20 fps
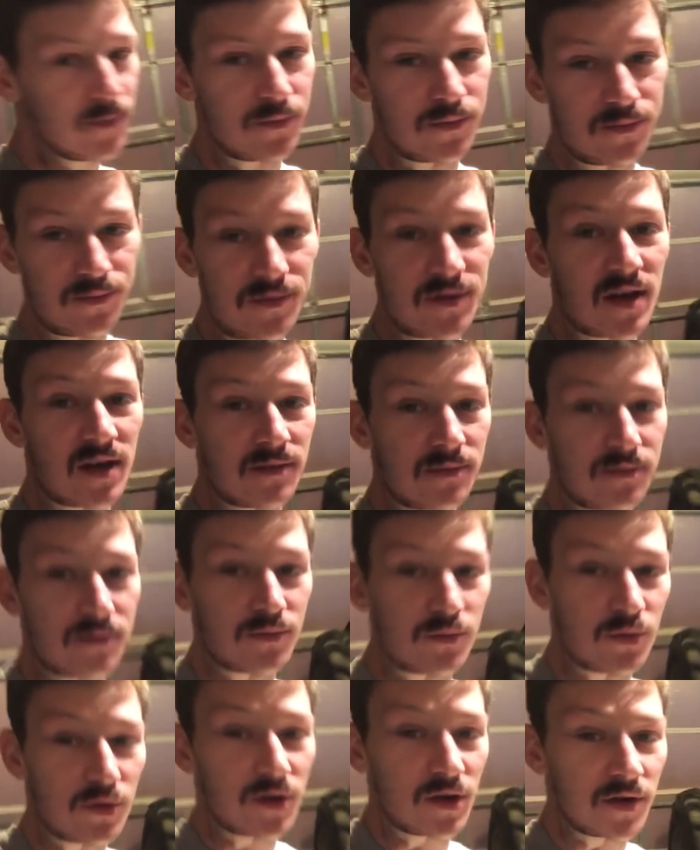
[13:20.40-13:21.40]
yeah,
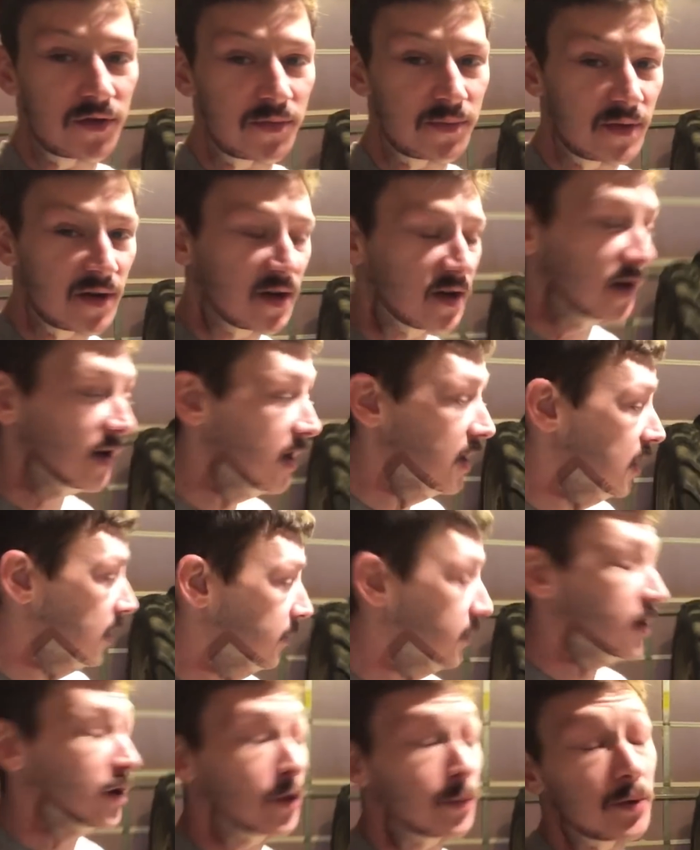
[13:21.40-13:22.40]
we'll go from there. But I
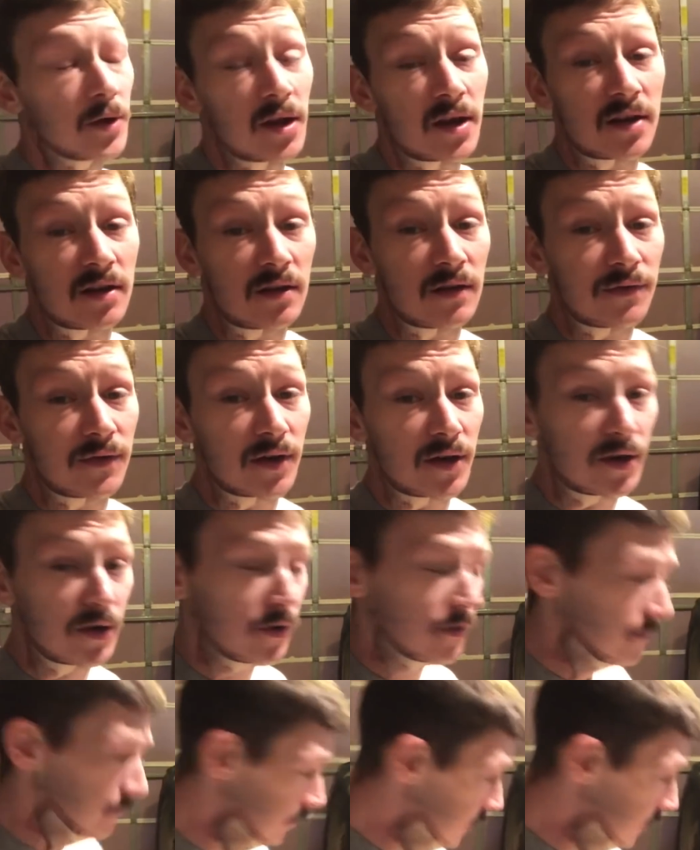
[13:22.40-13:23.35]
hope y'all like this video.